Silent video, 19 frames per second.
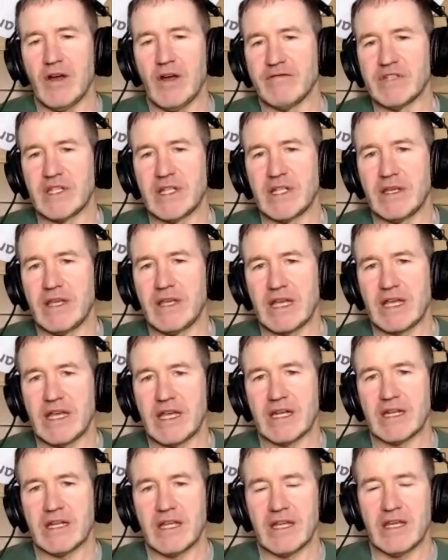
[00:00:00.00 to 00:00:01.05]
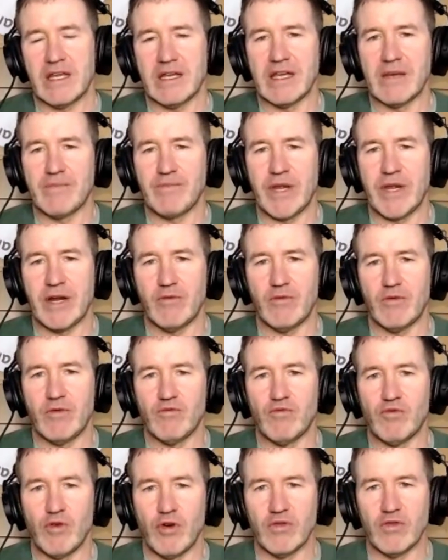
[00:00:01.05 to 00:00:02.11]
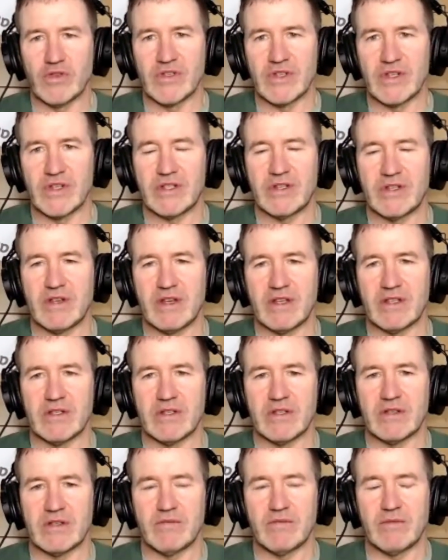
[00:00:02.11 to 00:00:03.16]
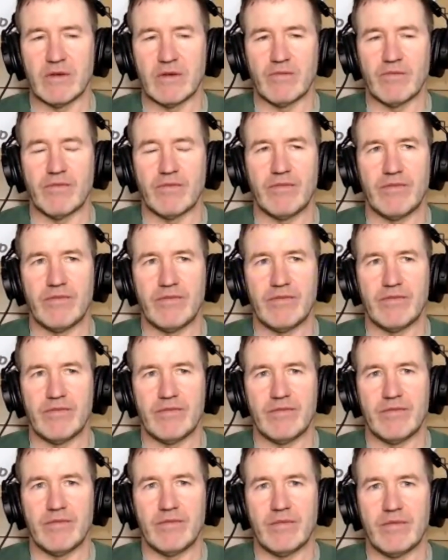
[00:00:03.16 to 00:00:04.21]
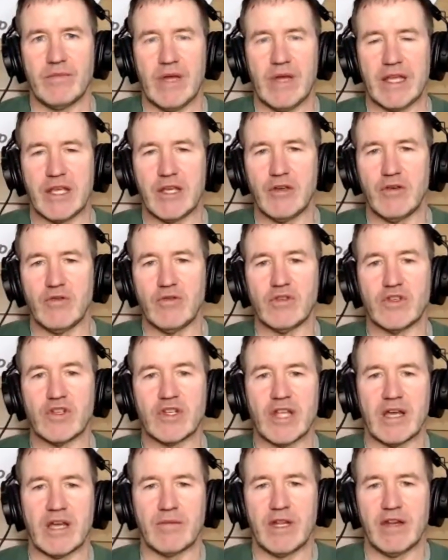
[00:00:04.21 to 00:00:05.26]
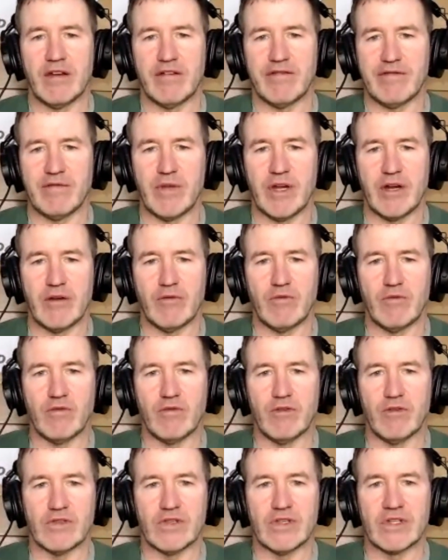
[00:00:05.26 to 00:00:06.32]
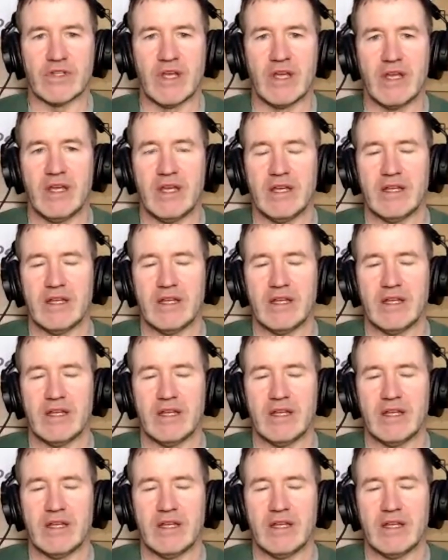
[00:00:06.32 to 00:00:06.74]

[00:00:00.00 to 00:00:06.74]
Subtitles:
Obviously, you can get bare root roses. It's a huge time of the year for bare root roses.